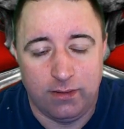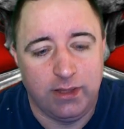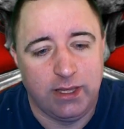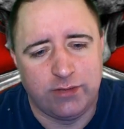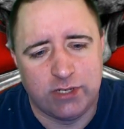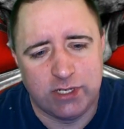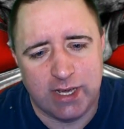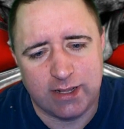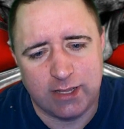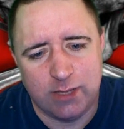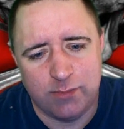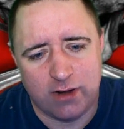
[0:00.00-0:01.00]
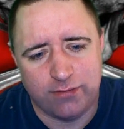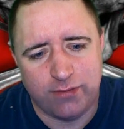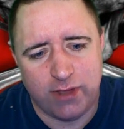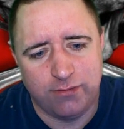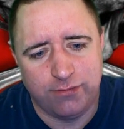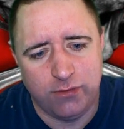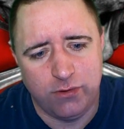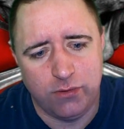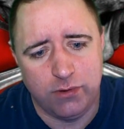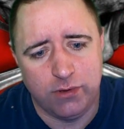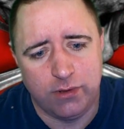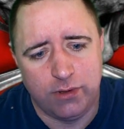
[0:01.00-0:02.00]
If genetically modified
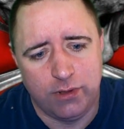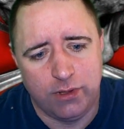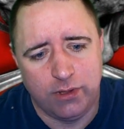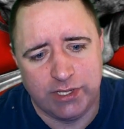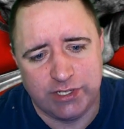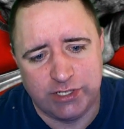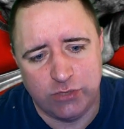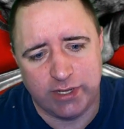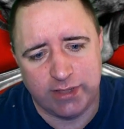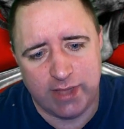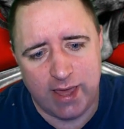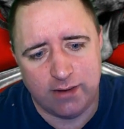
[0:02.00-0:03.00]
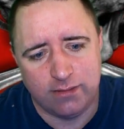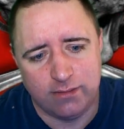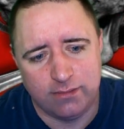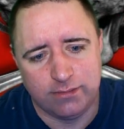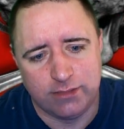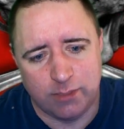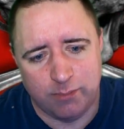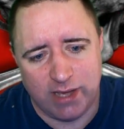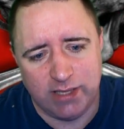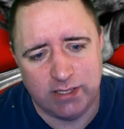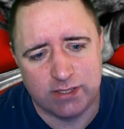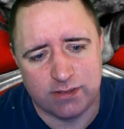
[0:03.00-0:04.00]
food is doing that to
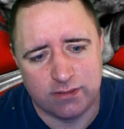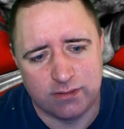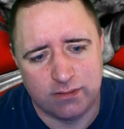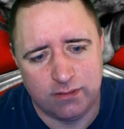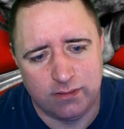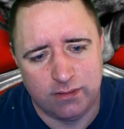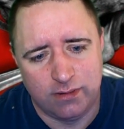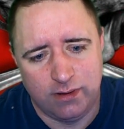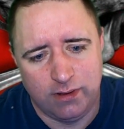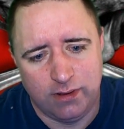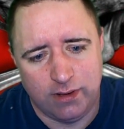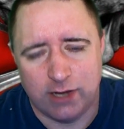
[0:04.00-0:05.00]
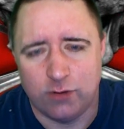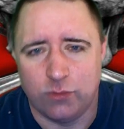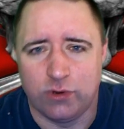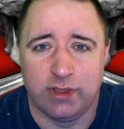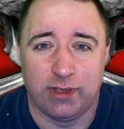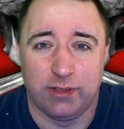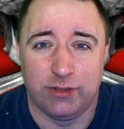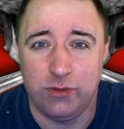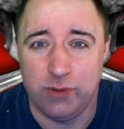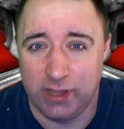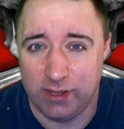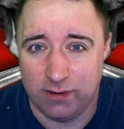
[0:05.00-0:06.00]
mice, I don't want anything to do
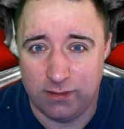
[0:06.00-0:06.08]
with it.